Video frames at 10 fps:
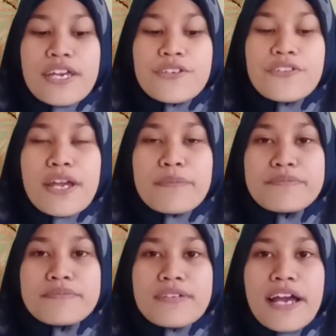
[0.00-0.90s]
grape
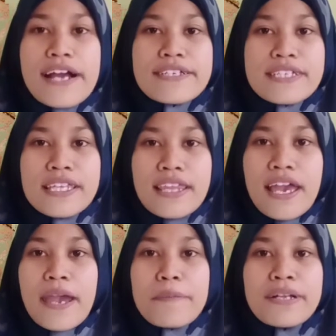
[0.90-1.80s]
acid,
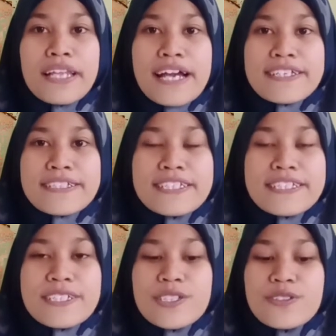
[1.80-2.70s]
apple acid,
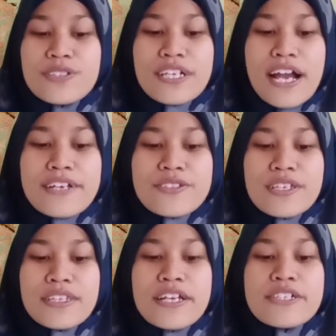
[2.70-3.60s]
citric
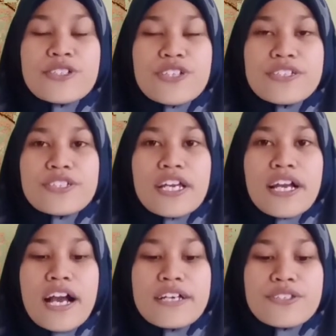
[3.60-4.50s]
acid, salicylic
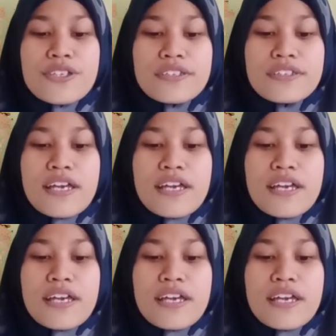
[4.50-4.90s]
acid,